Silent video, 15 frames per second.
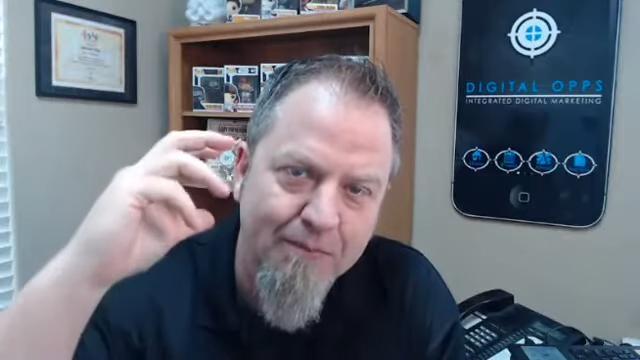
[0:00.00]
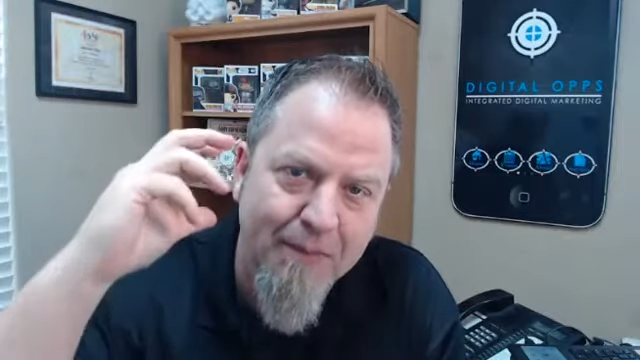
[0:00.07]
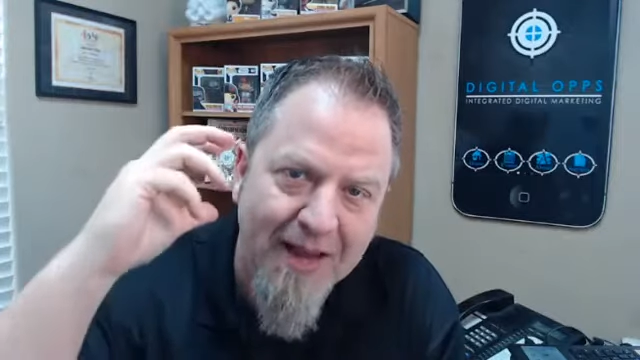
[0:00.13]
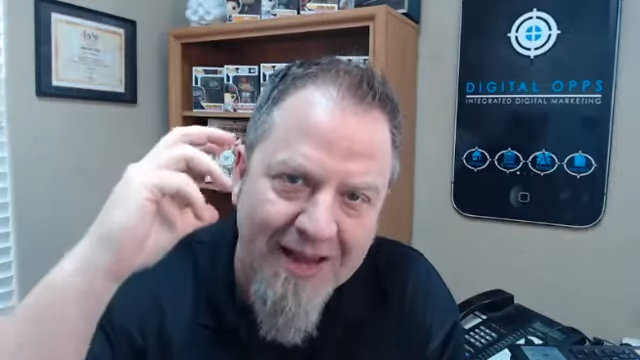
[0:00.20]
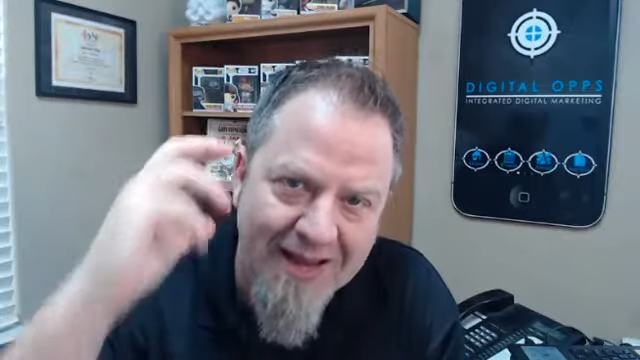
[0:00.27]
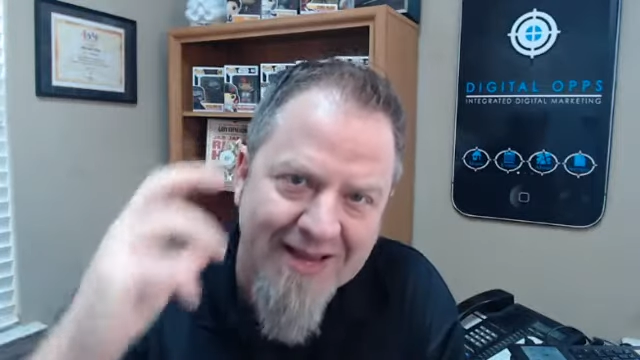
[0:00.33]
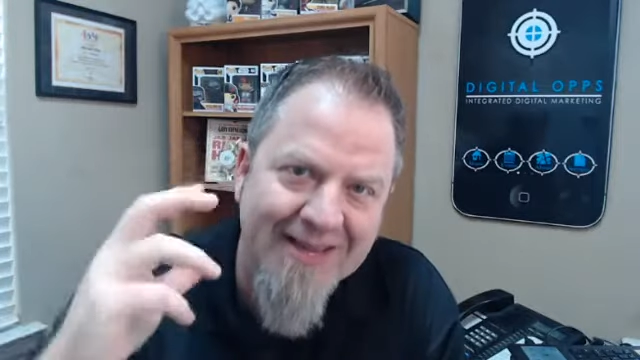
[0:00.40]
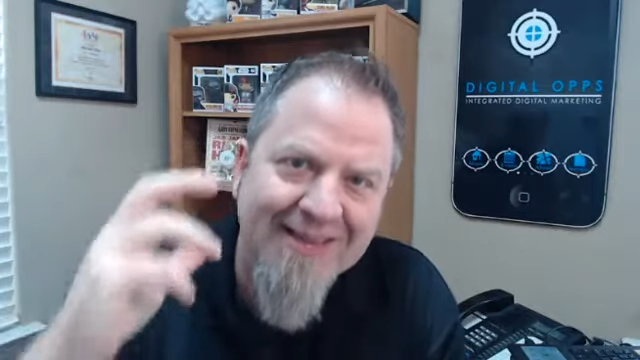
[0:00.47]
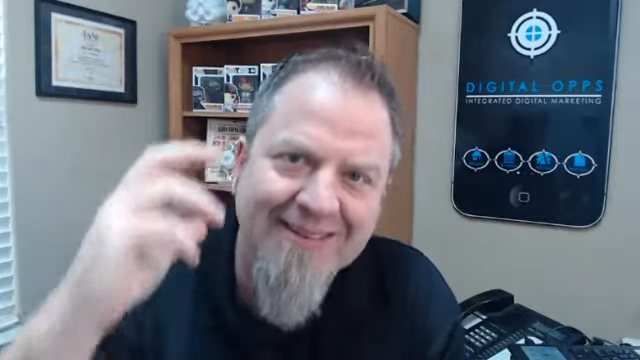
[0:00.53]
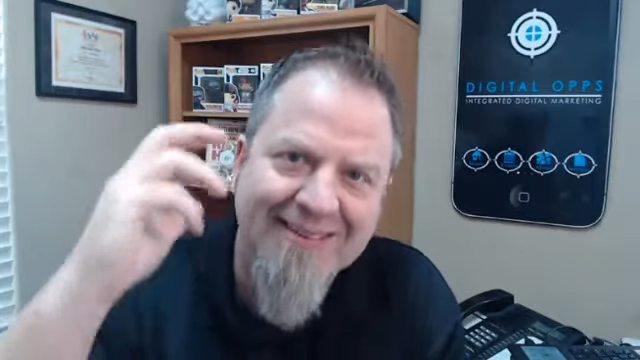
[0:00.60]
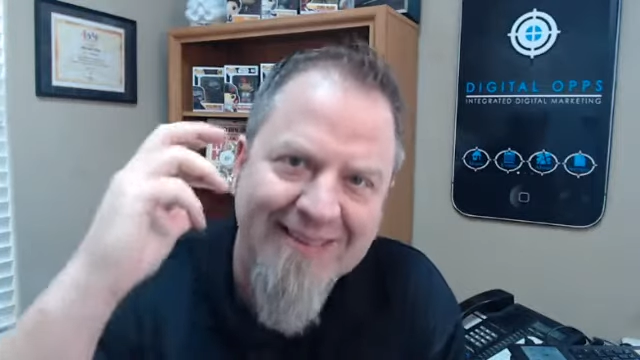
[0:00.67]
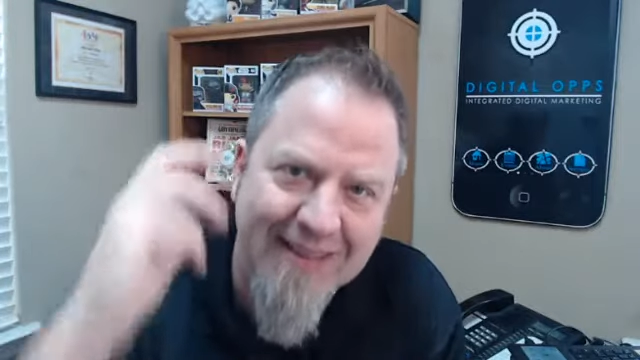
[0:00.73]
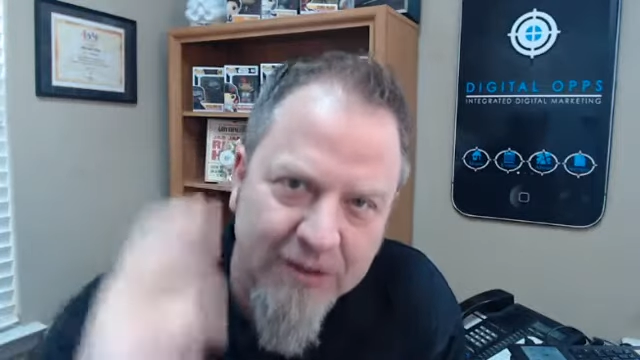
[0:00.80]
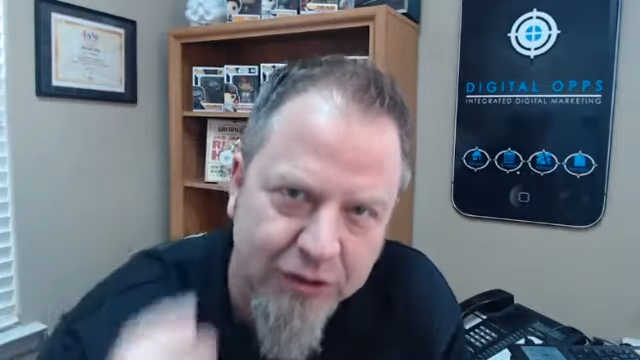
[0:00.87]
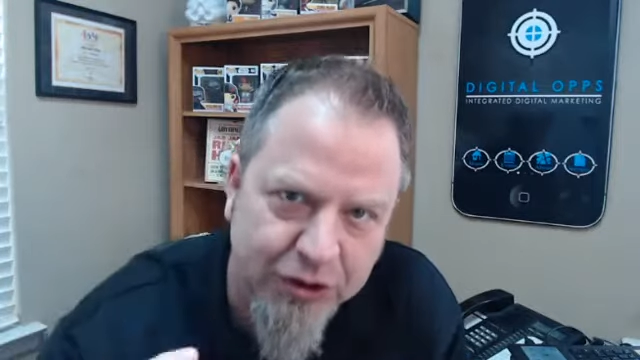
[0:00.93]
paying
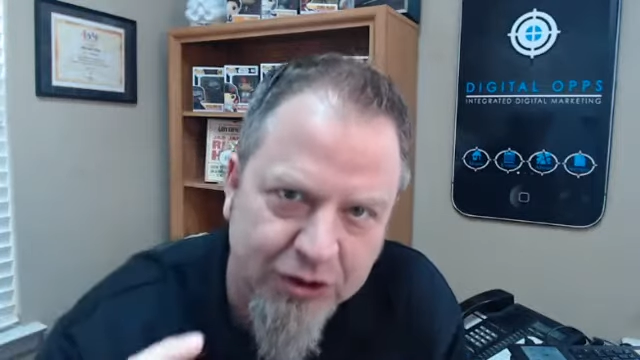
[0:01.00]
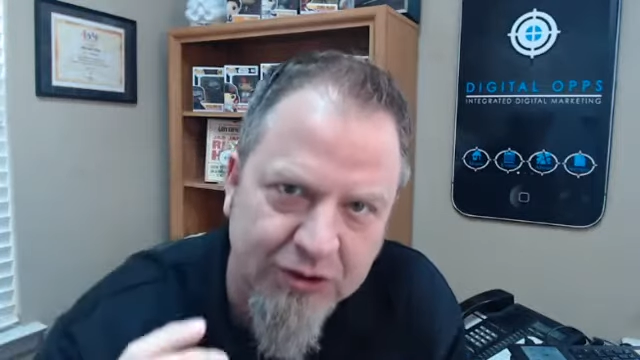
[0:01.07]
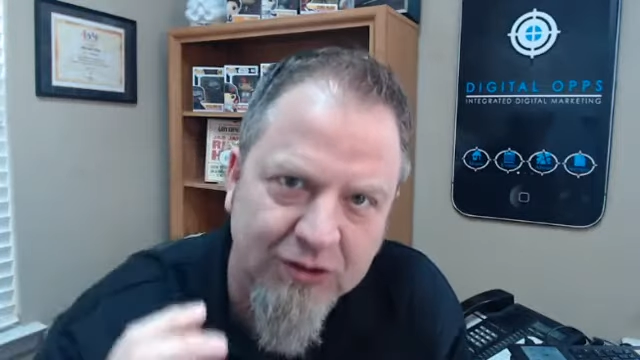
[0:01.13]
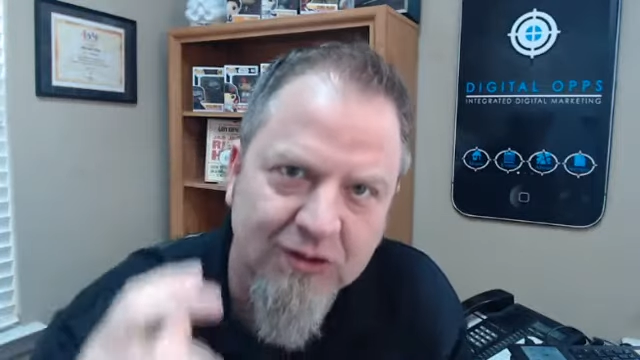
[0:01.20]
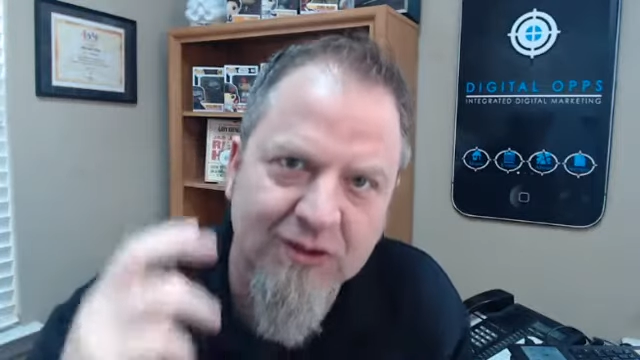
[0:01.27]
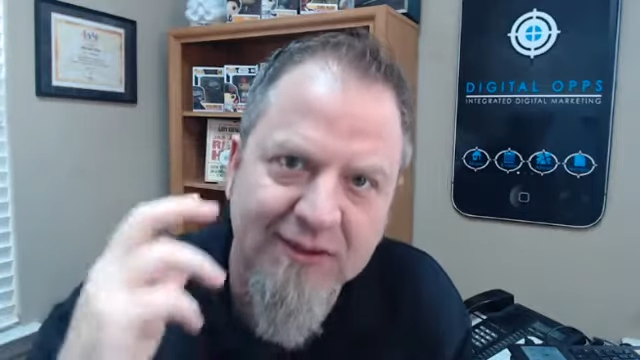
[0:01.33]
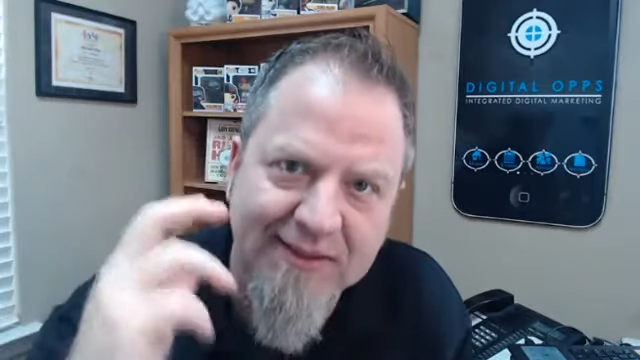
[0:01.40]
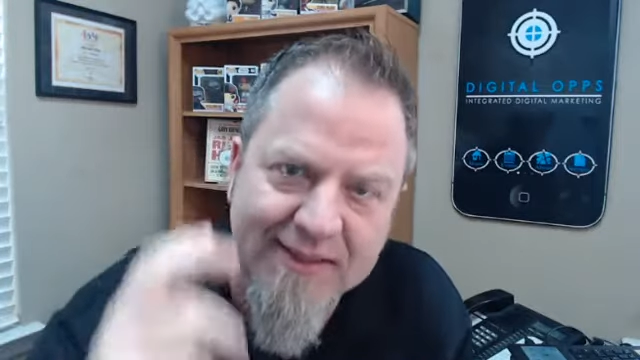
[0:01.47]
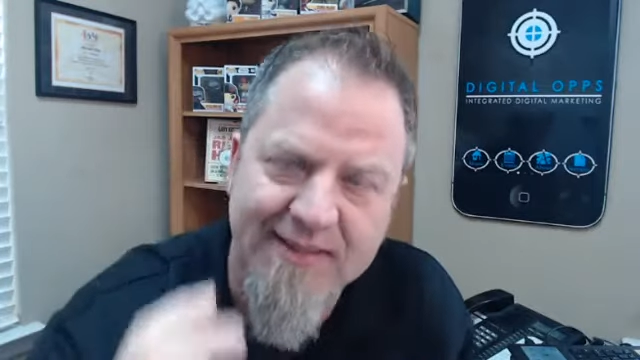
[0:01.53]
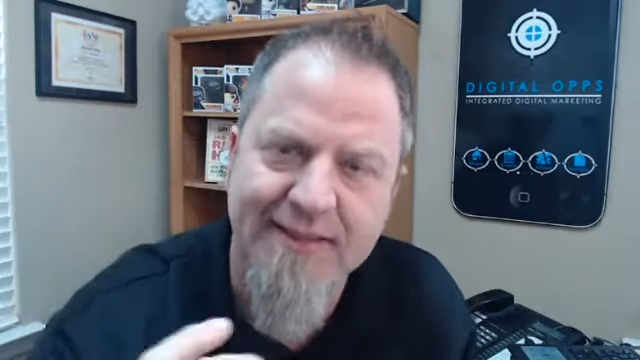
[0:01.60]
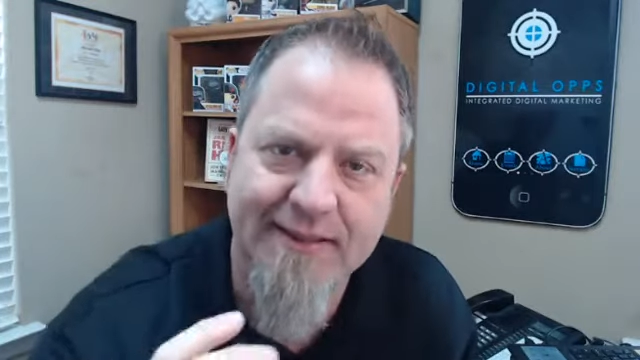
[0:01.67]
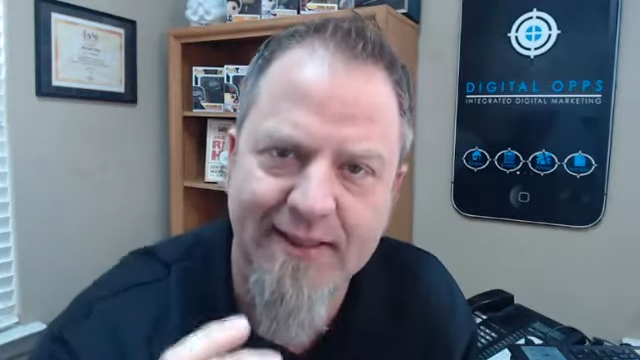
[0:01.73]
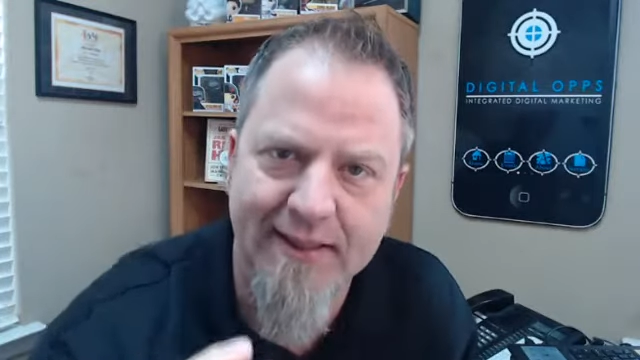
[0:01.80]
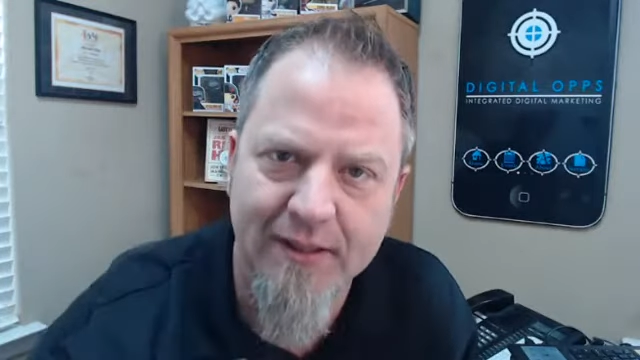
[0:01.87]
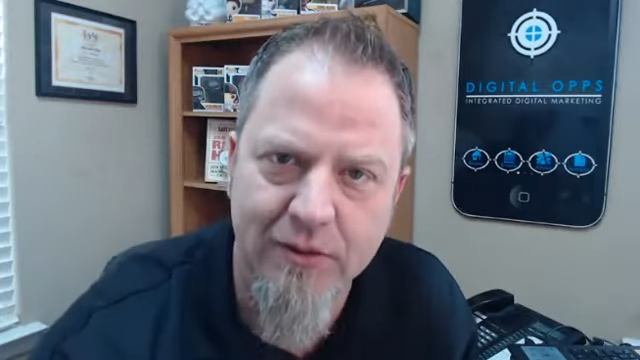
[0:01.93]
attention to the
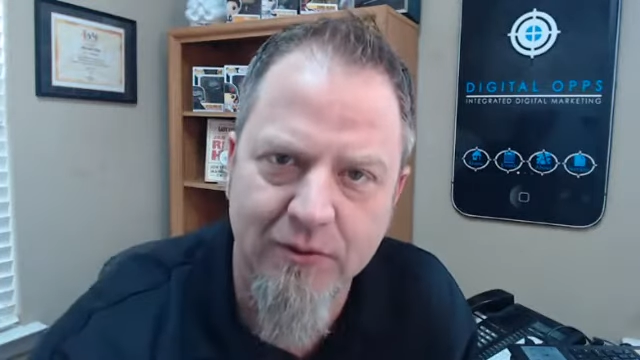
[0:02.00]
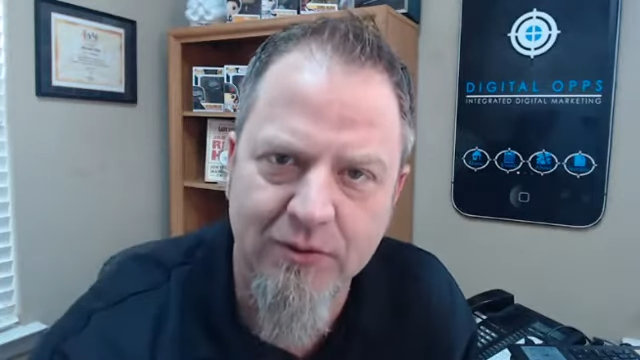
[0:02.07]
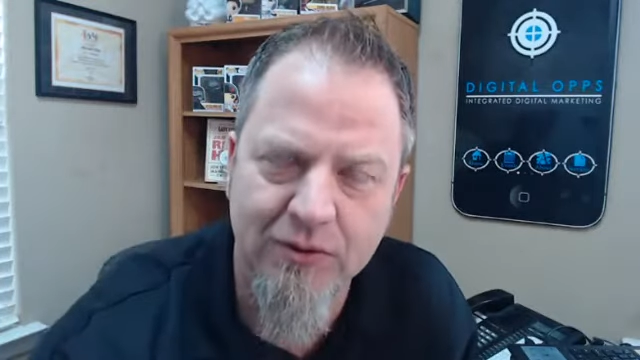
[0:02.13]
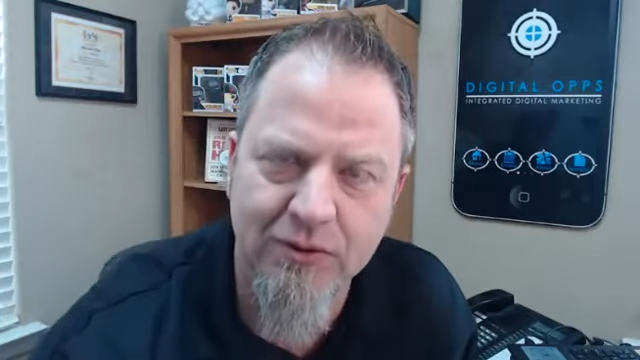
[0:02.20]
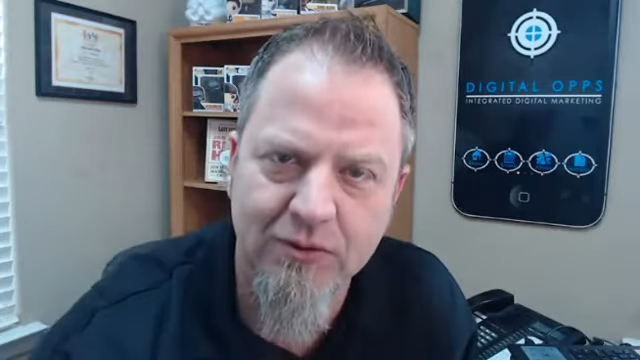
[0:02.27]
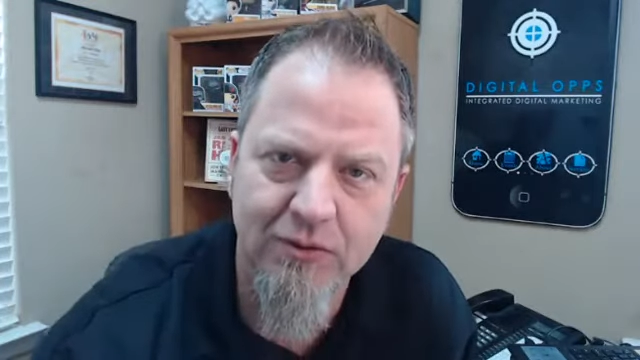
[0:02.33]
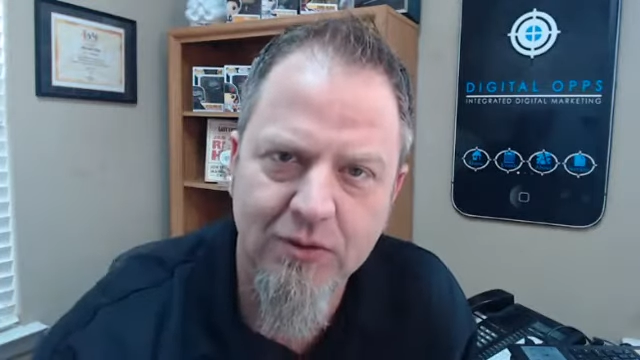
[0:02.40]
details.